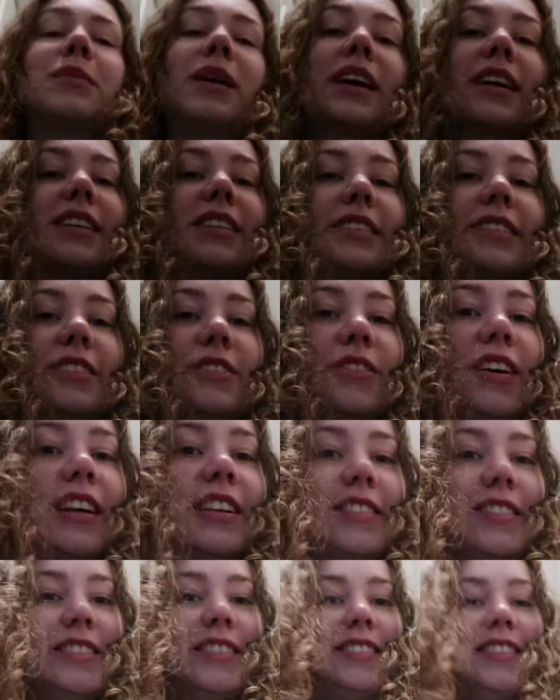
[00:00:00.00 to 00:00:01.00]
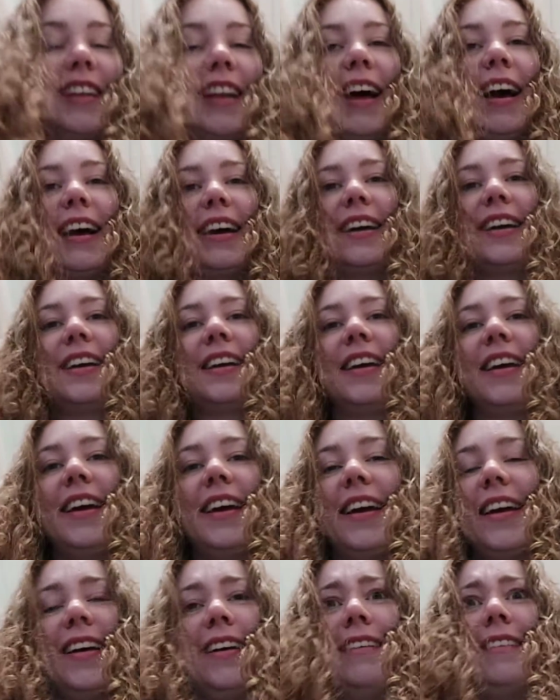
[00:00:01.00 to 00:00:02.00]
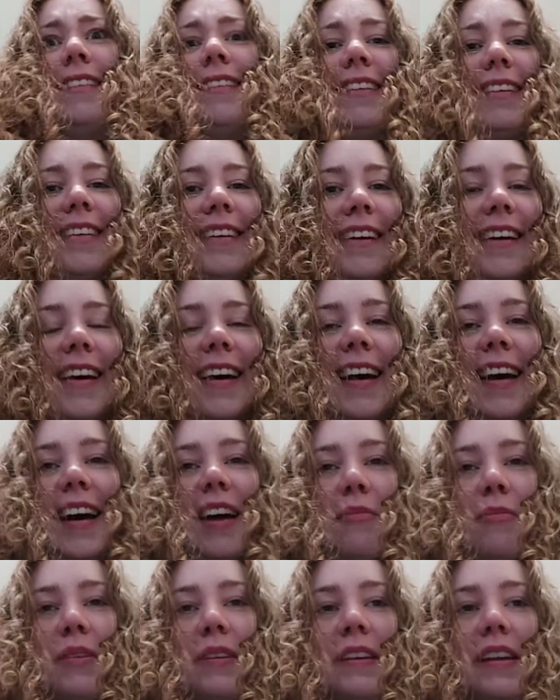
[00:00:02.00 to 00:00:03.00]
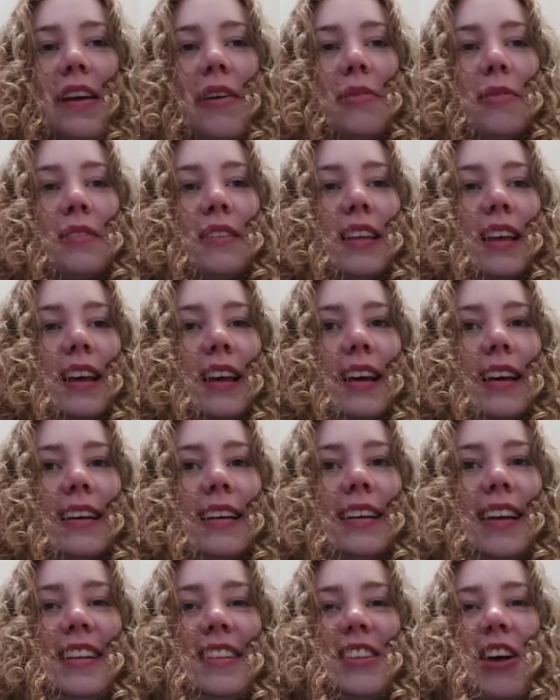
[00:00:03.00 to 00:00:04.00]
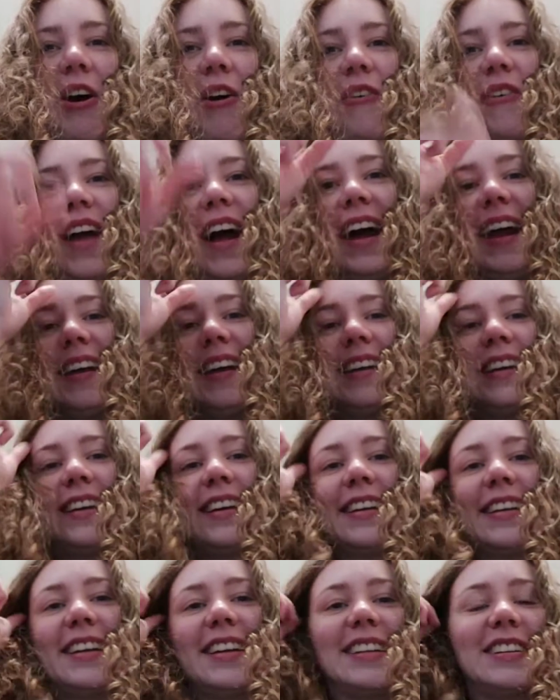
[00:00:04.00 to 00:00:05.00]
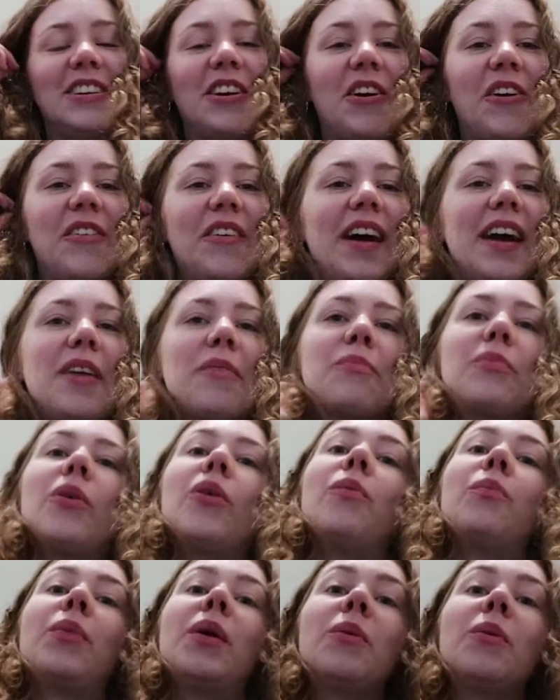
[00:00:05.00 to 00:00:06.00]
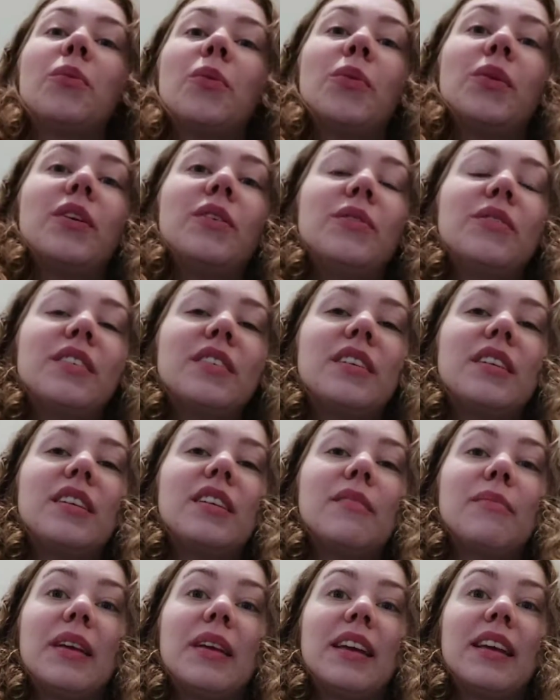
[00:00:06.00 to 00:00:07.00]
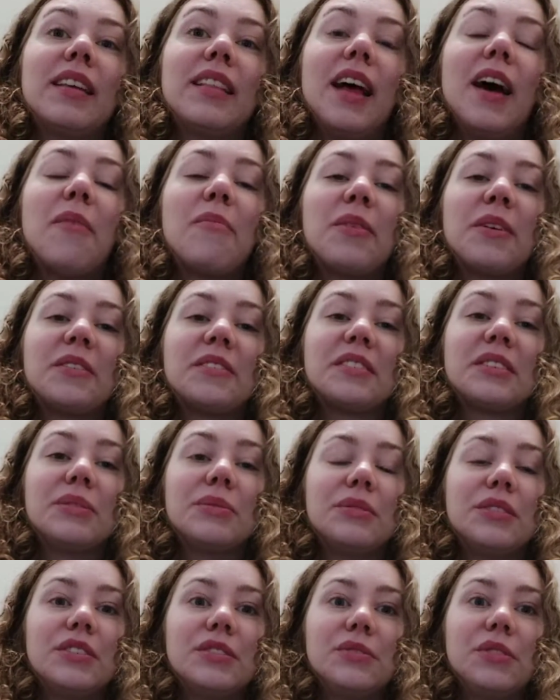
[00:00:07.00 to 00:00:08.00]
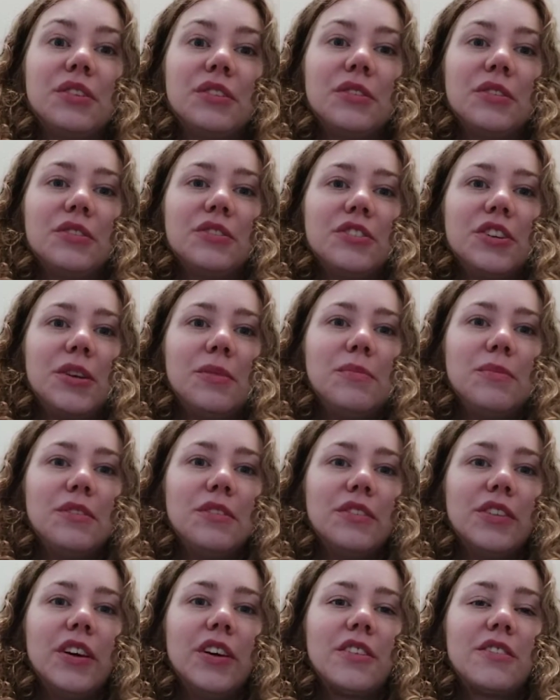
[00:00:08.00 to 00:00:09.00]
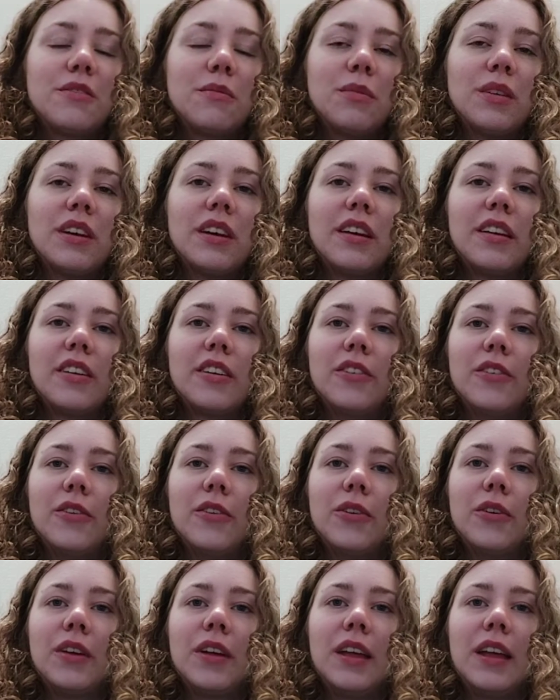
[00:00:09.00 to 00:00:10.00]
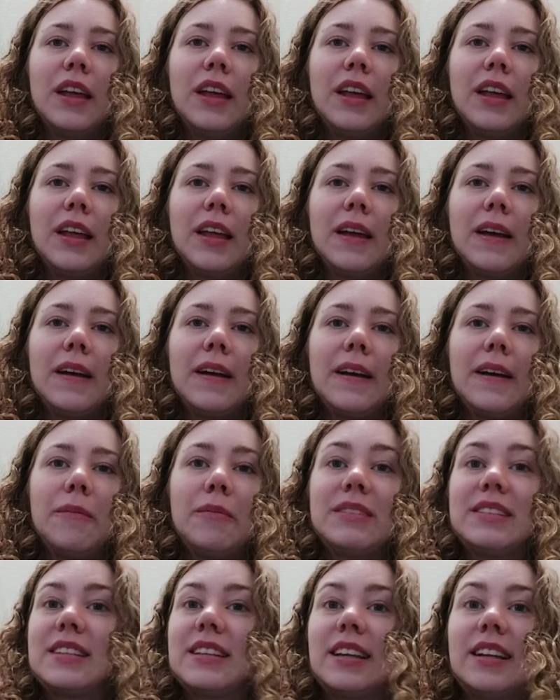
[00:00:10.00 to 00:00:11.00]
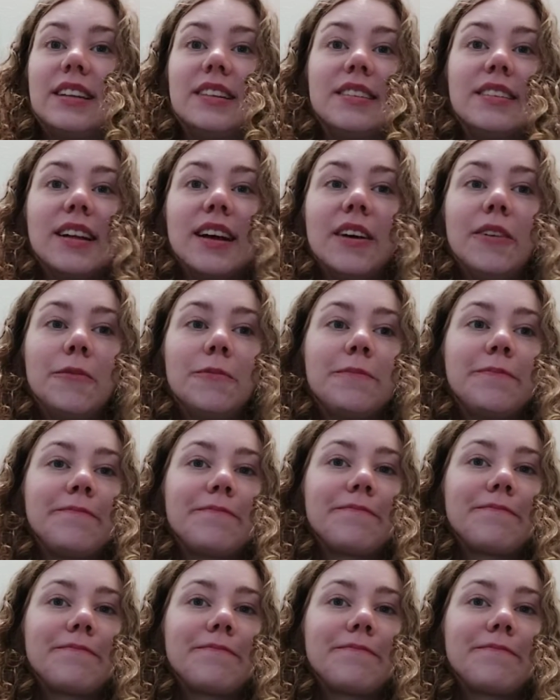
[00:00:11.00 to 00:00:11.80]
packets of Angel Delight. But yeah, it was it's alright. It's alright. But people were making that because it was a cheap dessert to make, you know. It still is now.